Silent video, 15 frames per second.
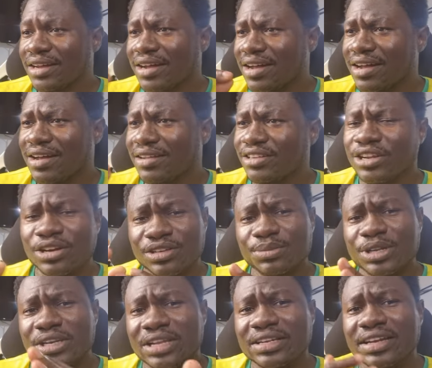a
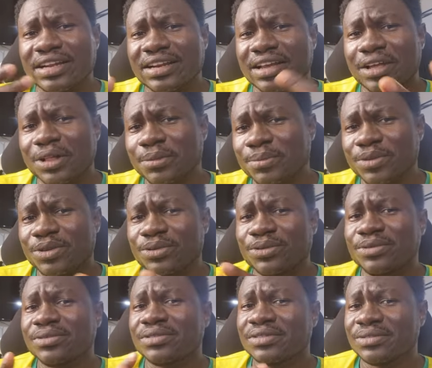document that can help
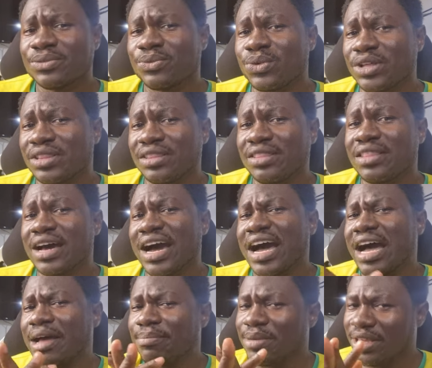you with the
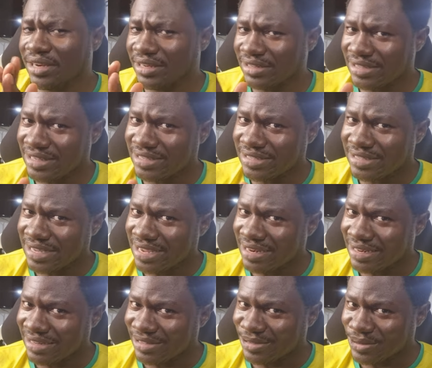ABNT
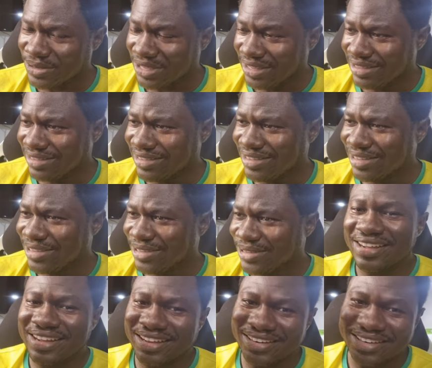standards, okay,
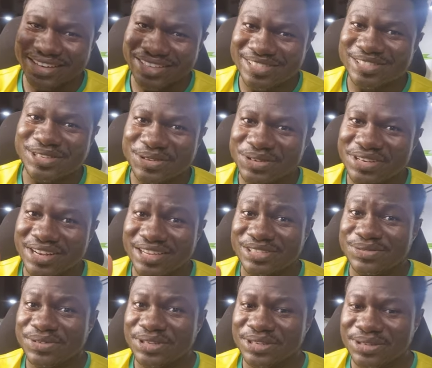and see you in the
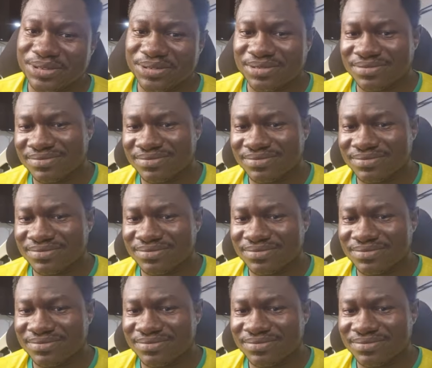next video.